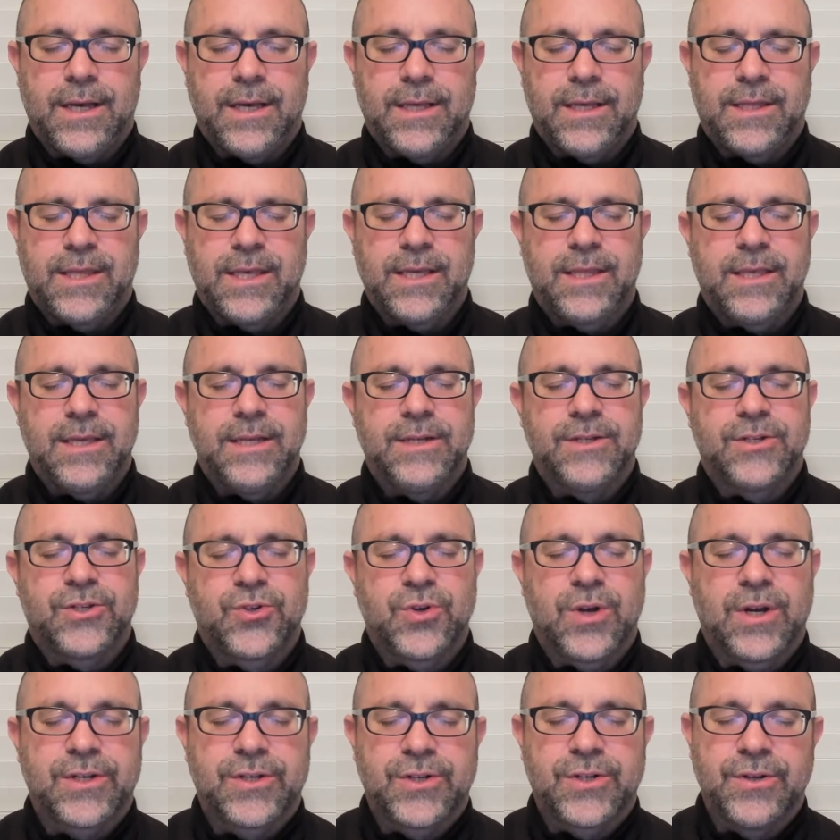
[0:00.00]
think the
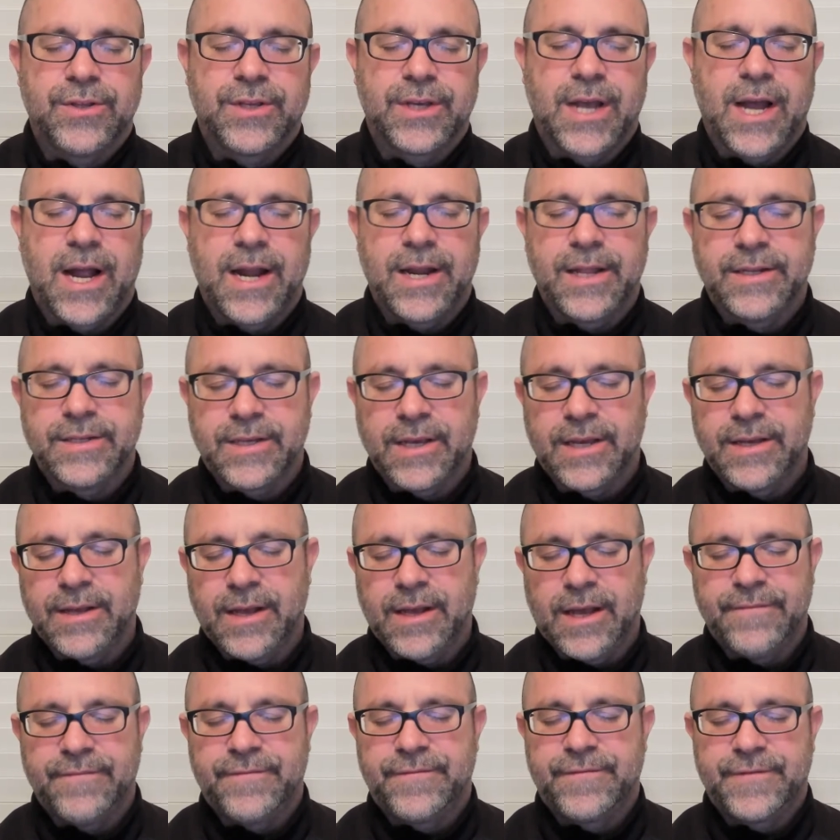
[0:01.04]
instruction or the guidance,
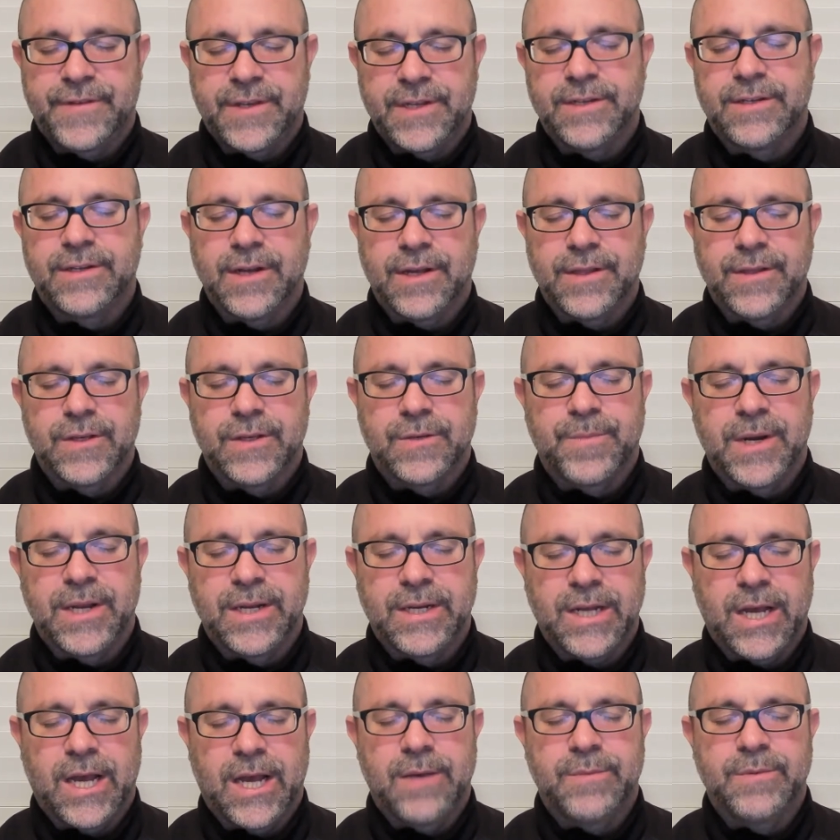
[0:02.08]
I've since done this many
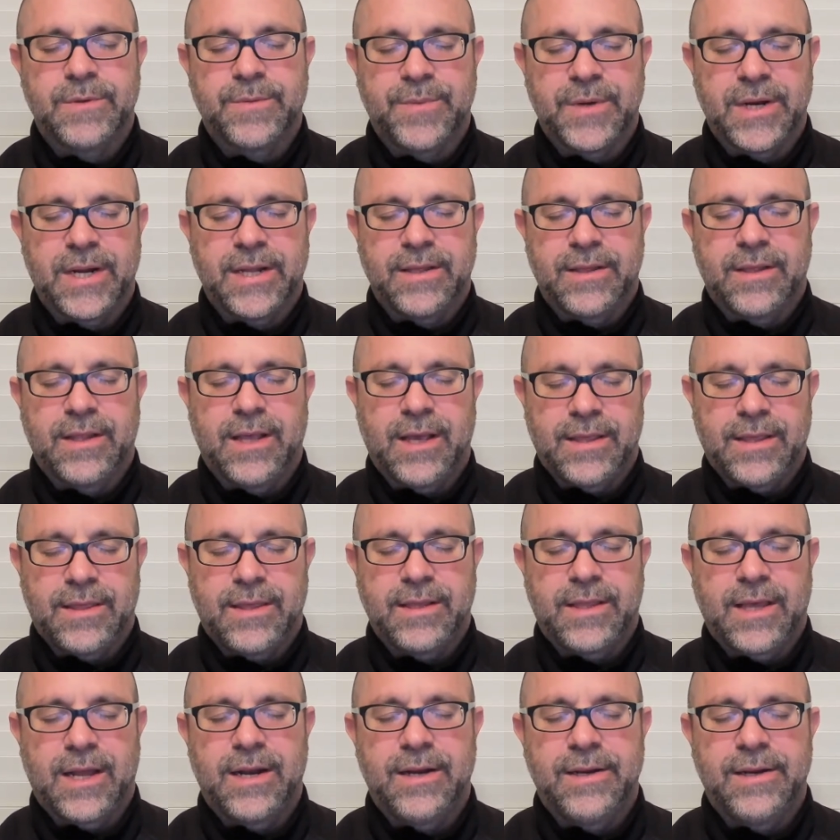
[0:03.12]
times, but I
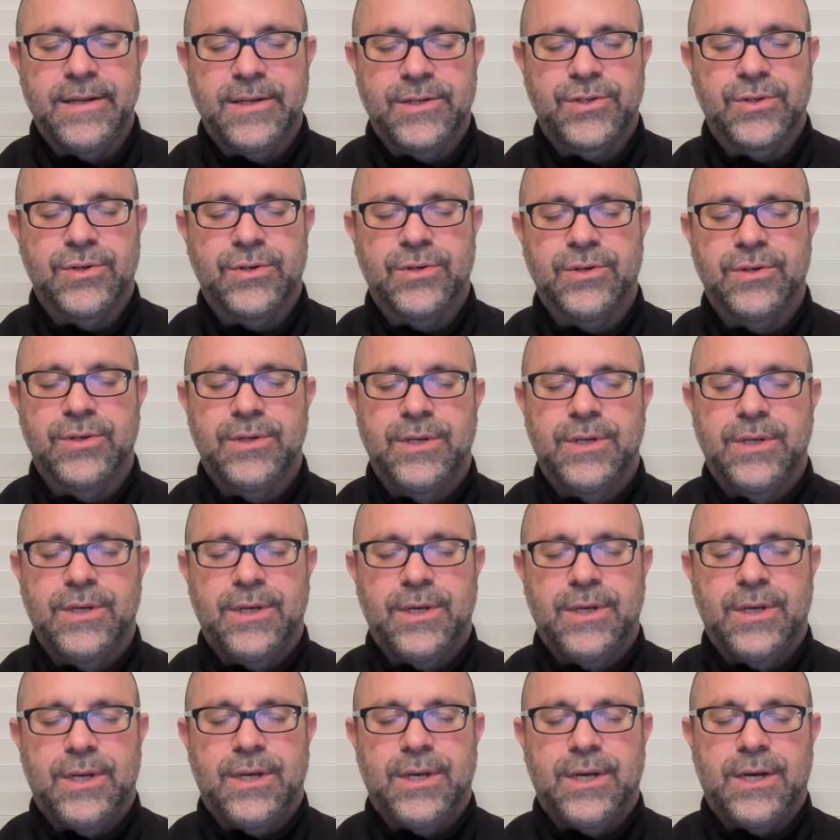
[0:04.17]
think that initial
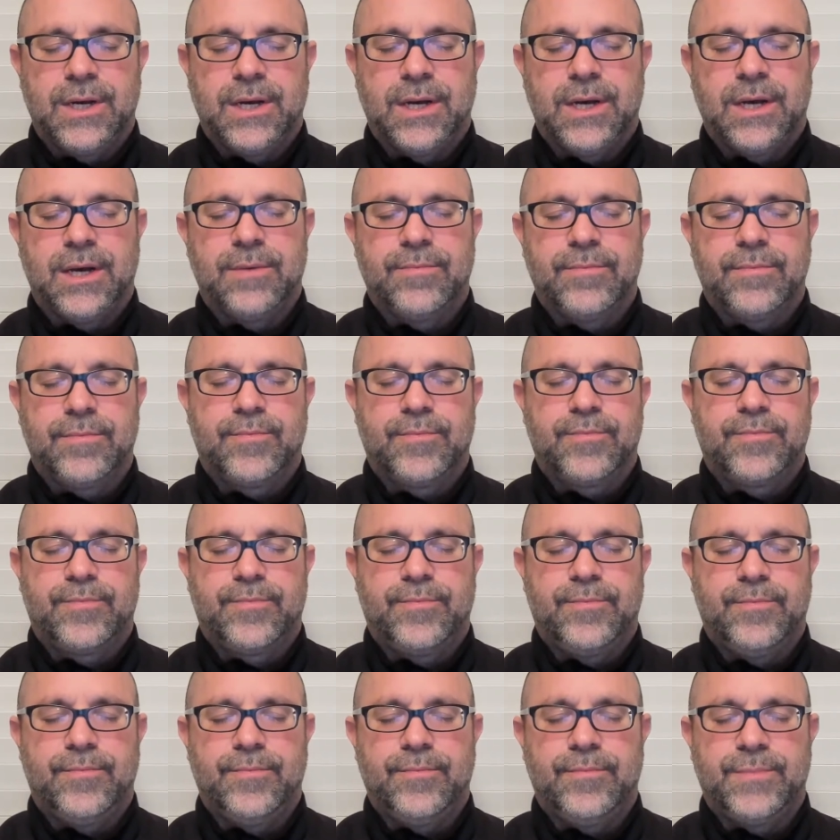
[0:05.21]

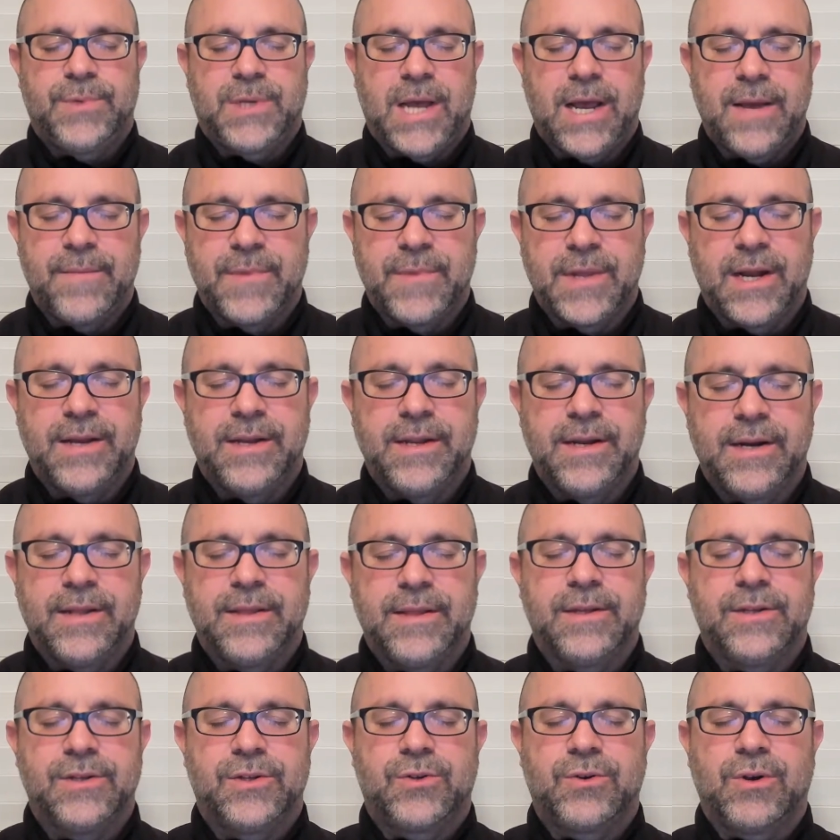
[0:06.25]
time that I did it,
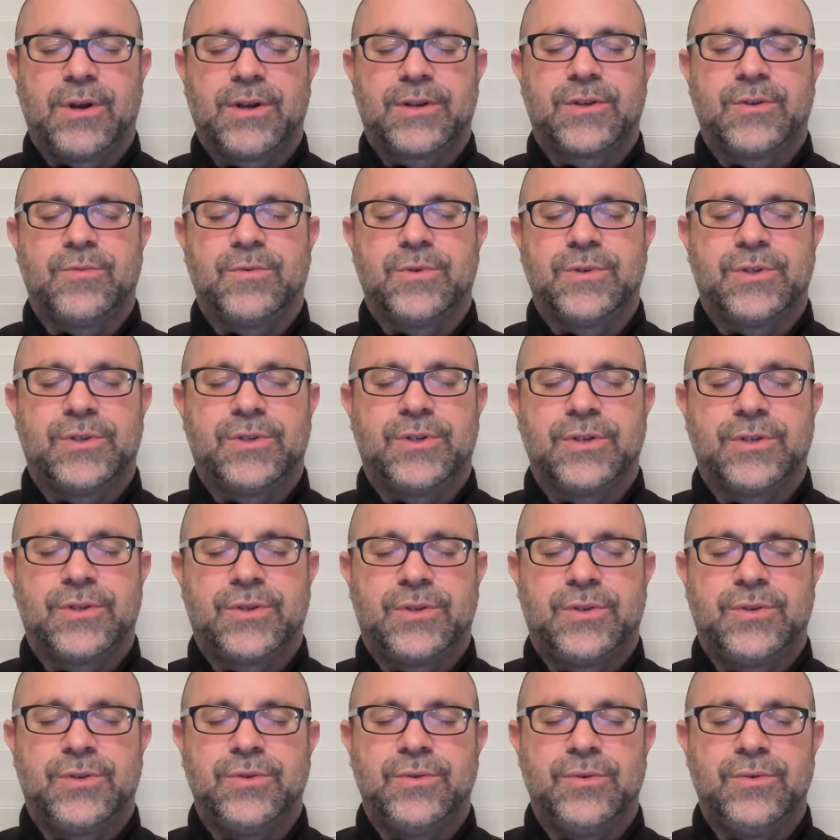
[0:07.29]
the instruction was
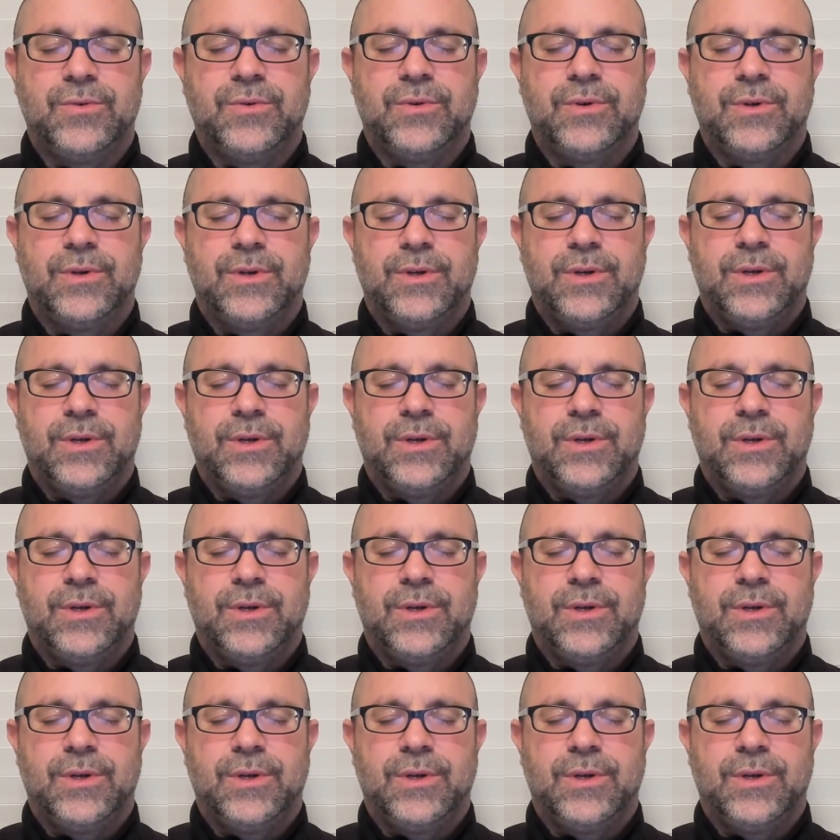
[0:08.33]
just to